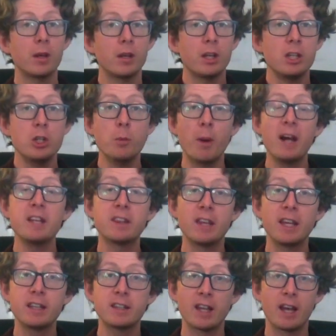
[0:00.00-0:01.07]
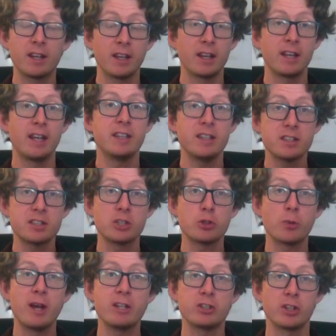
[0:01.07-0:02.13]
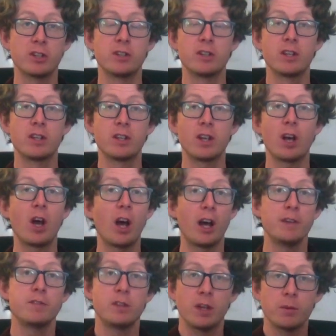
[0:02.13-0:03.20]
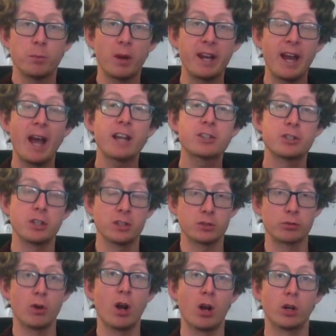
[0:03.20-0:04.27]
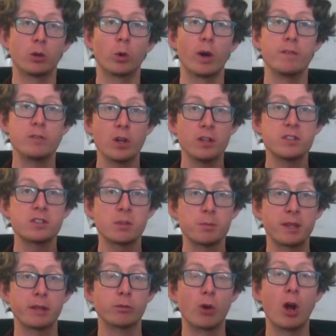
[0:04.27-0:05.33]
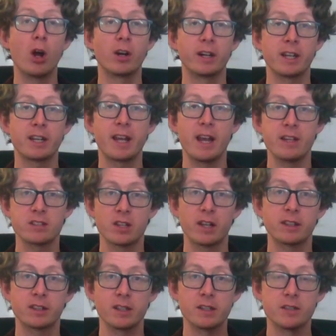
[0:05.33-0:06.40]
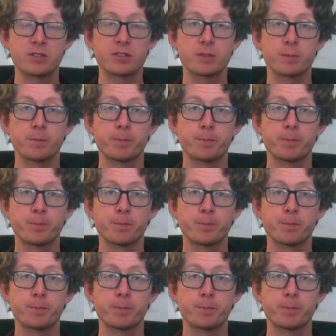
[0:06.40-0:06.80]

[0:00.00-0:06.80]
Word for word: You might think that in this situation, I've, my action is wrong, or I've done something wrong in a case like this.